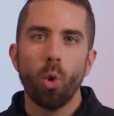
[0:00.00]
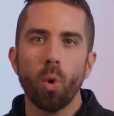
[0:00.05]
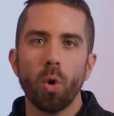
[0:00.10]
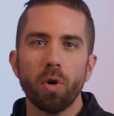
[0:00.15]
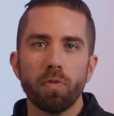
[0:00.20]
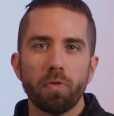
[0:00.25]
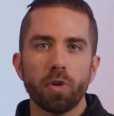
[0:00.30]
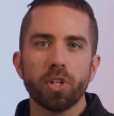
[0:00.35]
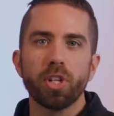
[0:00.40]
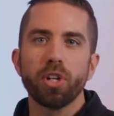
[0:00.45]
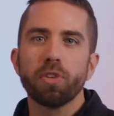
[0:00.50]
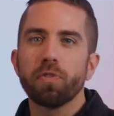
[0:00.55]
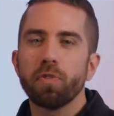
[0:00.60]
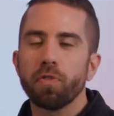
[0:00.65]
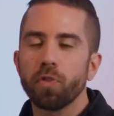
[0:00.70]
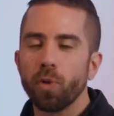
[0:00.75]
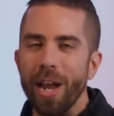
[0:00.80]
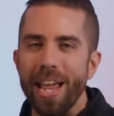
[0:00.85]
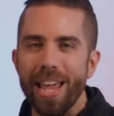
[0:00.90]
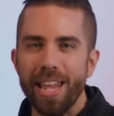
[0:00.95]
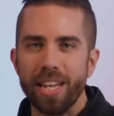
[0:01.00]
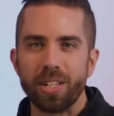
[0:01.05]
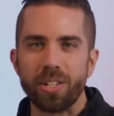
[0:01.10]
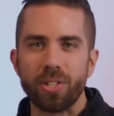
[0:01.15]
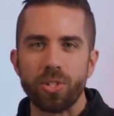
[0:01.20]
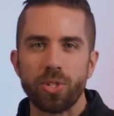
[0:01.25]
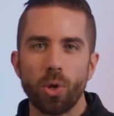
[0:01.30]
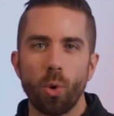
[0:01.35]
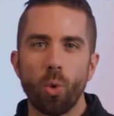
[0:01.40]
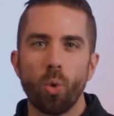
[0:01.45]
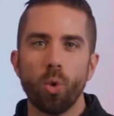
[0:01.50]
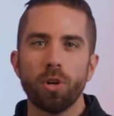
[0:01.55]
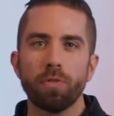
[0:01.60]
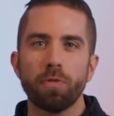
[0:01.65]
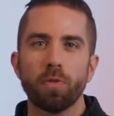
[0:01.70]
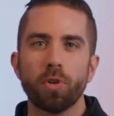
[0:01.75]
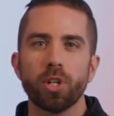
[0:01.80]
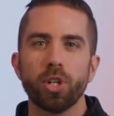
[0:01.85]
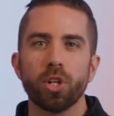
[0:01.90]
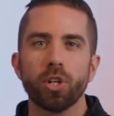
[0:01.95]
or for your friends, or
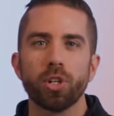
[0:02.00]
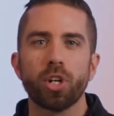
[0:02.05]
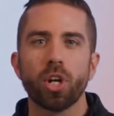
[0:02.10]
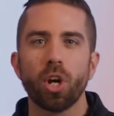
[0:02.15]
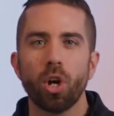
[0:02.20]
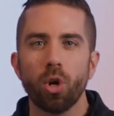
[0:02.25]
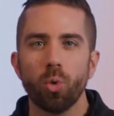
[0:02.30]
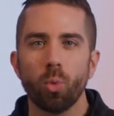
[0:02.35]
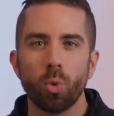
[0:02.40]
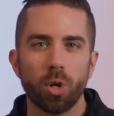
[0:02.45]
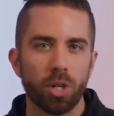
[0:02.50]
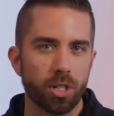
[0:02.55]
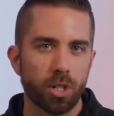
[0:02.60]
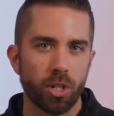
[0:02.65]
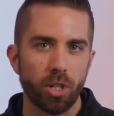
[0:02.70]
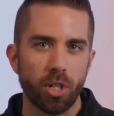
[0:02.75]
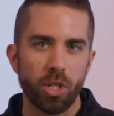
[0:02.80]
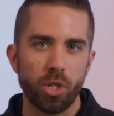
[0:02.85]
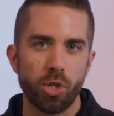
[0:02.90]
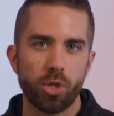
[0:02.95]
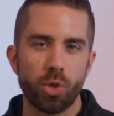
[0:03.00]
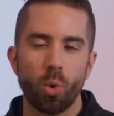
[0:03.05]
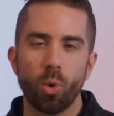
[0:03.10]
for your coworkers,